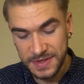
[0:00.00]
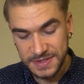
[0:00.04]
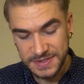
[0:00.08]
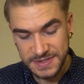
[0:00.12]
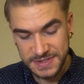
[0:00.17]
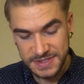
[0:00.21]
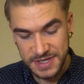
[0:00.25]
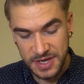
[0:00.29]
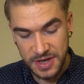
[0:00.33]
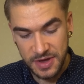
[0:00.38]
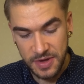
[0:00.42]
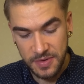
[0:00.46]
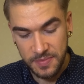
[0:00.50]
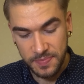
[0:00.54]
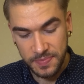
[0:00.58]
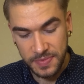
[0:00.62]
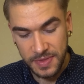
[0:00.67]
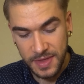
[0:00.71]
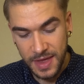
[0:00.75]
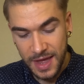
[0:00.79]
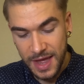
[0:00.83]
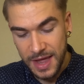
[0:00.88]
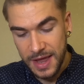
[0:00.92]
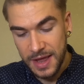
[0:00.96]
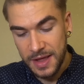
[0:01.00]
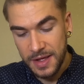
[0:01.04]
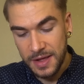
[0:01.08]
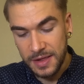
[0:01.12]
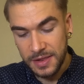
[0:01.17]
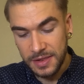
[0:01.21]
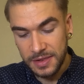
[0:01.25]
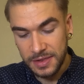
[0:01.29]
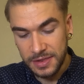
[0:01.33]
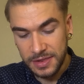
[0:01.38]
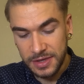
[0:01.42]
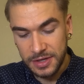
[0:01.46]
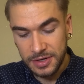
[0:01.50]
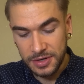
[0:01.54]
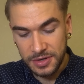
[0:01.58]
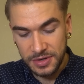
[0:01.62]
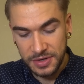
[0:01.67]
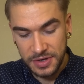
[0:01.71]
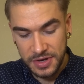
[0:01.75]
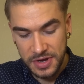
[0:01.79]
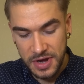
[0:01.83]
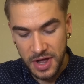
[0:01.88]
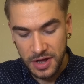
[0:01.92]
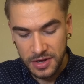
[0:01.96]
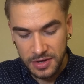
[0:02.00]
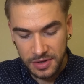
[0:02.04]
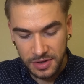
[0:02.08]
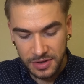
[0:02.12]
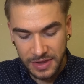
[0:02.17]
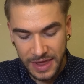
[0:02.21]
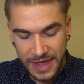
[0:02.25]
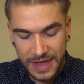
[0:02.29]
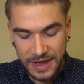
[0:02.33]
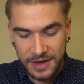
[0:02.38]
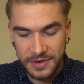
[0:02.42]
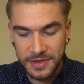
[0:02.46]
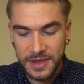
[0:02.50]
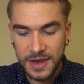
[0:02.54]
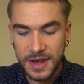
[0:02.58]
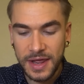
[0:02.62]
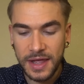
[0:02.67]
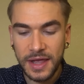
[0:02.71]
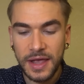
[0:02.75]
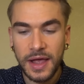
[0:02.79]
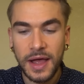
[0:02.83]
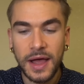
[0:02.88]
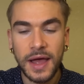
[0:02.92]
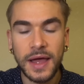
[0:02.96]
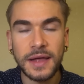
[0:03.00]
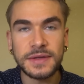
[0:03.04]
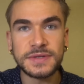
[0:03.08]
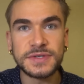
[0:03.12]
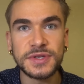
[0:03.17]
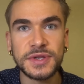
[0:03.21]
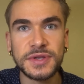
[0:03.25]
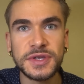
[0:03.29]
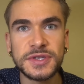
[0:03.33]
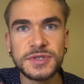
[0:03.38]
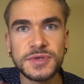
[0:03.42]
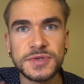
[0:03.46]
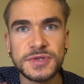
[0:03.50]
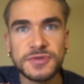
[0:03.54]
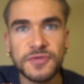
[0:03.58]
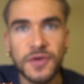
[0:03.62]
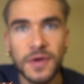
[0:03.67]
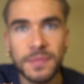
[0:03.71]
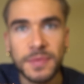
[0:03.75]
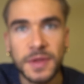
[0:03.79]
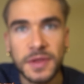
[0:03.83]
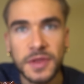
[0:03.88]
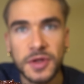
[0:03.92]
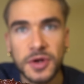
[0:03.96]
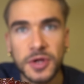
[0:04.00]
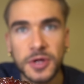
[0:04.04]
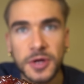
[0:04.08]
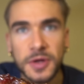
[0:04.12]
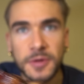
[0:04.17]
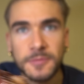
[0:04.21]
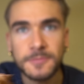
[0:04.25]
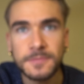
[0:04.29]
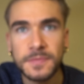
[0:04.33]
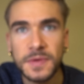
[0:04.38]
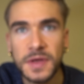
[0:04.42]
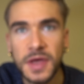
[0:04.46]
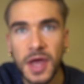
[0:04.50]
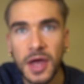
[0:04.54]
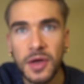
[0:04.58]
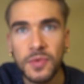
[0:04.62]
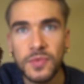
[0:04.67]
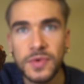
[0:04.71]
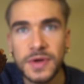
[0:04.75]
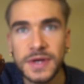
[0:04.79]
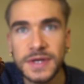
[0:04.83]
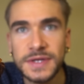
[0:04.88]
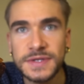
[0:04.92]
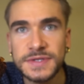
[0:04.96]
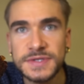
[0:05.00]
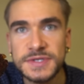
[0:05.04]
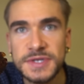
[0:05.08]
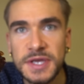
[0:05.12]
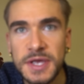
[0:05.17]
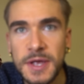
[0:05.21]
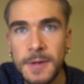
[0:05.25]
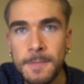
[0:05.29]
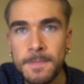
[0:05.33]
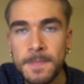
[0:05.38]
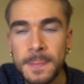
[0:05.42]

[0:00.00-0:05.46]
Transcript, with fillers: This is a, a little knuckle end that I got. So this was from the little cut ones.